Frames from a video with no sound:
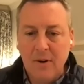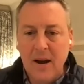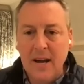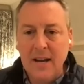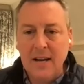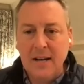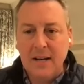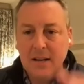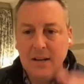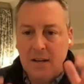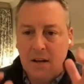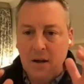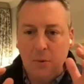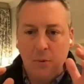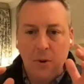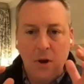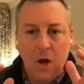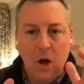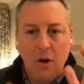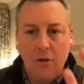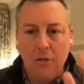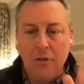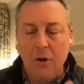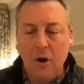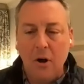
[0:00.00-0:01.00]
right? You know,
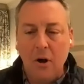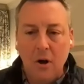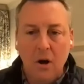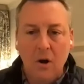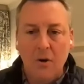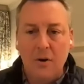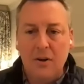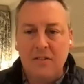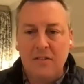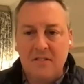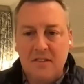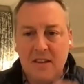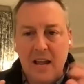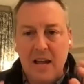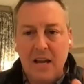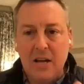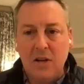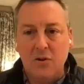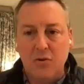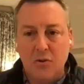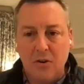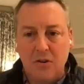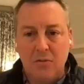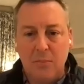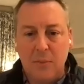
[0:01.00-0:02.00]
we all thought, oh, it's
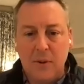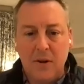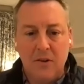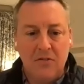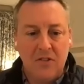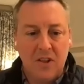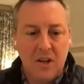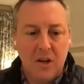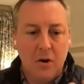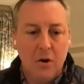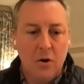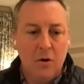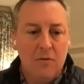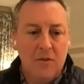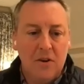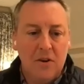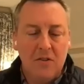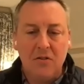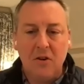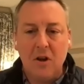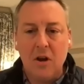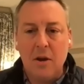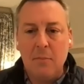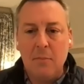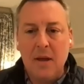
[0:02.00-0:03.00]
dangerous because the COVID
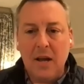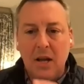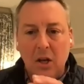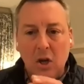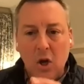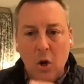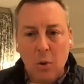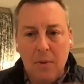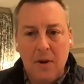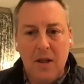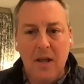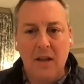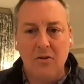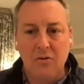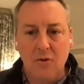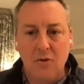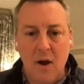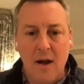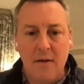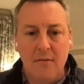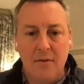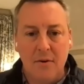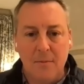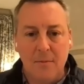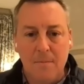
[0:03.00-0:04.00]
is going to make nobody
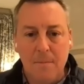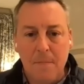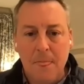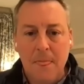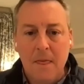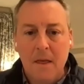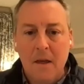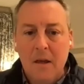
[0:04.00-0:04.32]
travel